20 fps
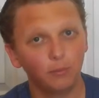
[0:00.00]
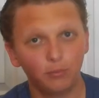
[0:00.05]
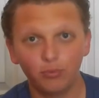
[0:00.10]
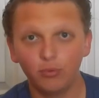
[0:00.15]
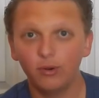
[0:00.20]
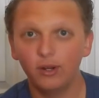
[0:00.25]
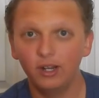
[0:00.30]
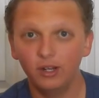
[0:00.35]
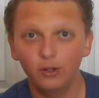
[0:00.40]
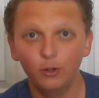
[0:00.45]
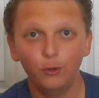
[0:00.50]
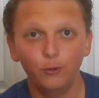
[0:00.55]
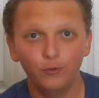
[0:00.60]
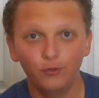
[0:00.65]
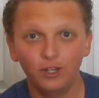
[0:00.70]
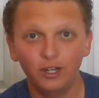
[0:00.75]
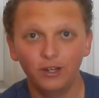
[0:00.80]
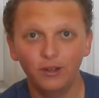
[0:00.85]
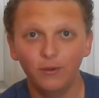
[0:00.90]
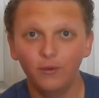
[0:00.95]
a brand new
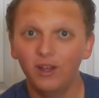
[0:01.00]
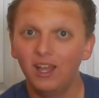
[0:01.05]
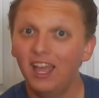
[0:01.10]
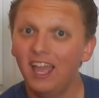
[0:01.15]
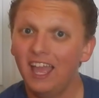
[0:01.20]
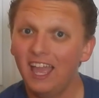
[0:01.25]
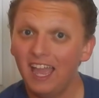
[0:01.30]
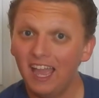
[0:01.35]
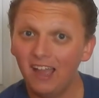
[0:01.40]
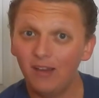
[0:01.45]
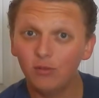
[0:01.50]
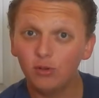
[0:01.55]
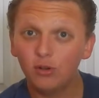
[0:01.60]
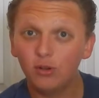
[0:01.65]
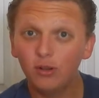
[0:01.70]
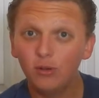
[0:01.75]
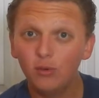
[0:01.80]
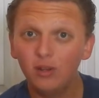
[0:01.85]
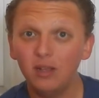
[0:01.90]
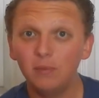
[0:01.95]
video. Have a
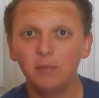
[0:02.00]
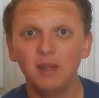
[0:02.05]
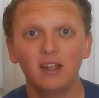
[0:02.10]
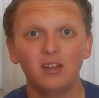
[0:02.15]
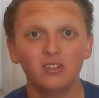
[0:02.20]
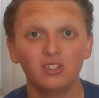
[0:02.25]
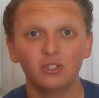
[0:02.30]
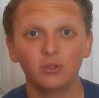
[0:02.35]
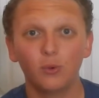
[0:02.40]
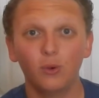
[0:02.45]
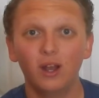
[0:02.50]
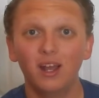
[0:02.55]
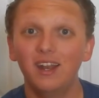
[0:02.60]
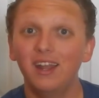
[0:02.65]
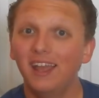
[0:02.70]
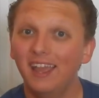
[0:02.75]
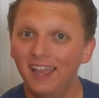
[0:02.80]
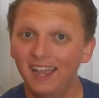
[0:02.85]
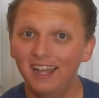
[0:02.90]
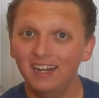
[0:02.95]
great week, Battle
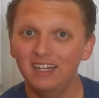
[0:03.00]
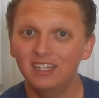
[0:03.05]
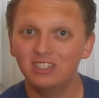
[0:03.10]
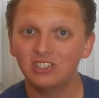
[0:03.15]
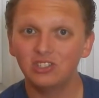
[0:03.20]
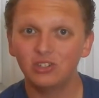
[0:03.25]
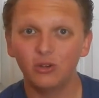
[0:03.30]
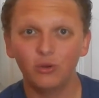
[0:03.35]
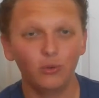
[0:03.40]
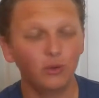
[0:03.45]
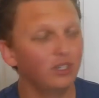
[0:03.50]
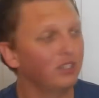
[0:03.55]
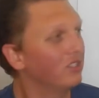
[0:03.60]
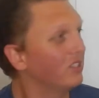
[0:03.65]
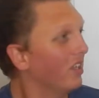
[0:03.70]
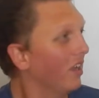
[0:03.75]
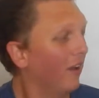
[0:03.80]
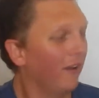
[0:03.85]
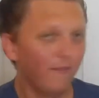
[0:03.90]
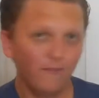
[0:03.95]
Squad, and as
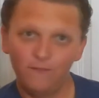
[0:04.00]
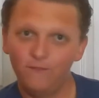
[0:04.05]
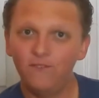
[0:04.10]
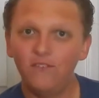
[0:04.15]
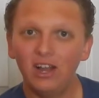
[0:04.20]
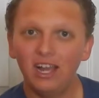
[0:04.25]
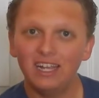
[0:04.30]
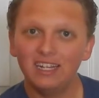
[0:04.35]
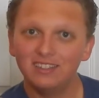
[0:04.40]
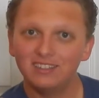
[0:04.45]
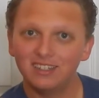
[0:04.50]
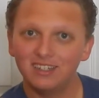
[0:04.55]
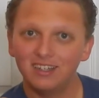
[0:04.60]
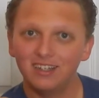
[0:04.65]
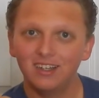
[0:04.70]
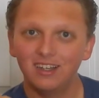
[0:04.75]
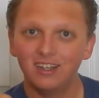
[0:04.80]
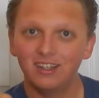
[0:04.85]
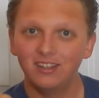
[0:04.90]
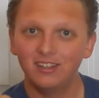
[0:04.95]
always, fight
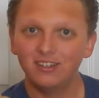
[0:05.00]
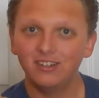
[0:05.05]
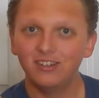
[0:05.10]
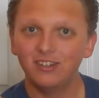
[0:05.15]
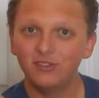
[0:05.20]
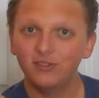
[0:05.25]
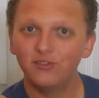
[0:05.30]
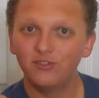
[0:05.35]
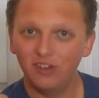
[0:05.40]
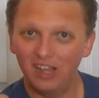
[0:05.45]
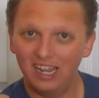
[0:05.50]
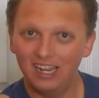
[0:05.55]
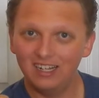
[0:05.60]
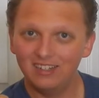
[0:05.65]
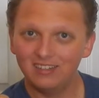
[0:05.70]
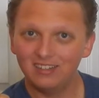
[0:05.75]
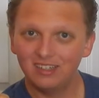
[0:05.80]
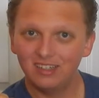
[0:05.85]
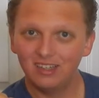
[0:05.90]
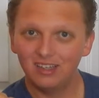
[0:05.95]
the good
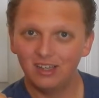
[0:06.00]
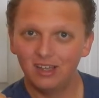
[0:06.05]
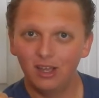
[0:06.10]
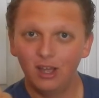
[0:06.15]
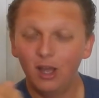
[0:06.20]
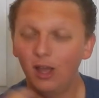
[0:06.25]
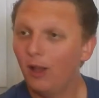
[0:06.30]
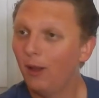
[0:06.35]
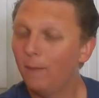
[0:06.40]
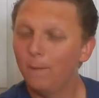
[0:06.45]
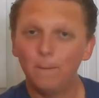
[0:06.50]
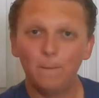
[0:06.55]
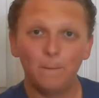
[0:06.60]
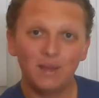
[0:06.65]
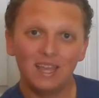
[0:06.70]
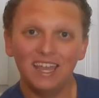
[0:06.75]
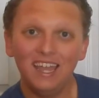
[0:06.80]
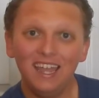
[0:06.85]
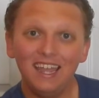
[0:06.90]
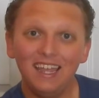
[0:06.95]
fight.
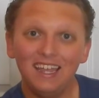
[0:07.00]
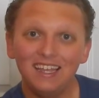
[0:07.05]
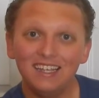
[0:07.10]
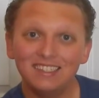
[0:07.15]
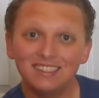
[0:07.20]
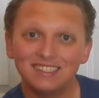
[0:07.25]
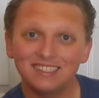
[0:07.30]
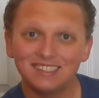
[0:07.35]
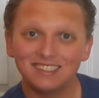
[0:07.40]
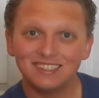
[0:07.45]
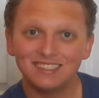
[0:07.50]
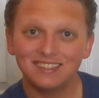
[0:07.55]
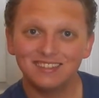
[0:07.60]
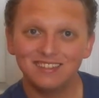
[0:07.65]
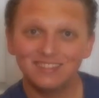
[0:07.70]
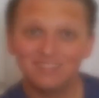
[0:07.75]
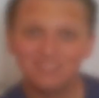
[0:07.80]
Peace!